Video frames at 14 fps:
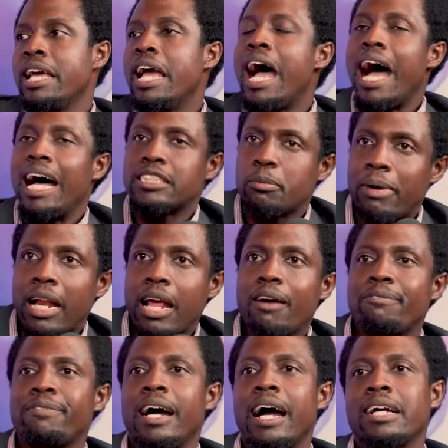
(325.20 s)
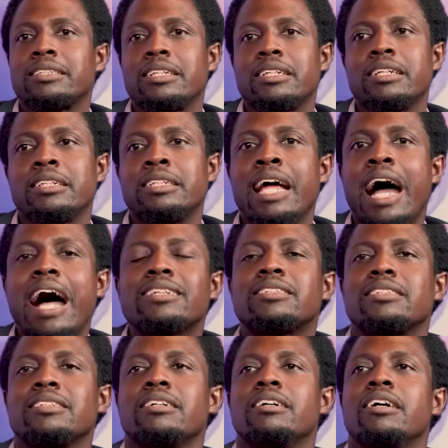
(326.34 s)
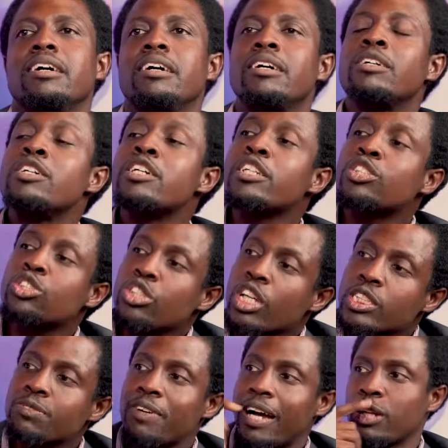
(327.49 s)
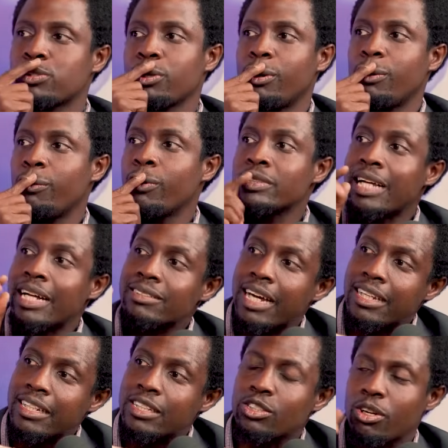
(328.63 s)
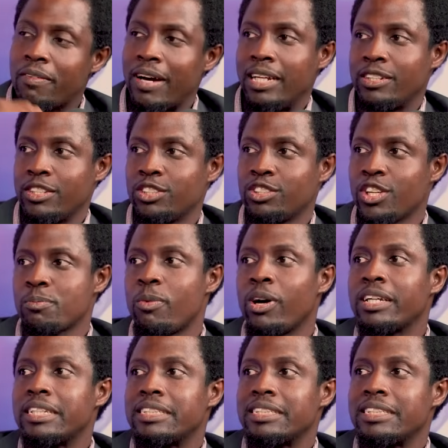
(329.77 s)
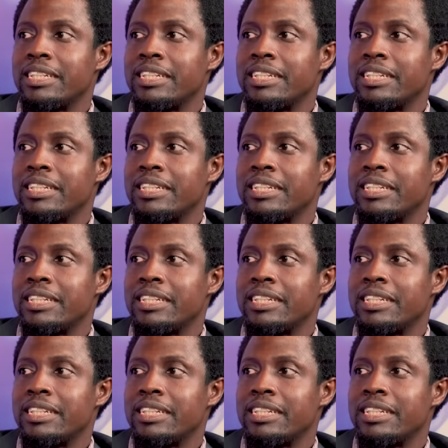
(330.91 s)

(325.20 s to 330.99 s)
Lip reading: As a matter of fact, that resource factor was actually discovered in rhesus monkeys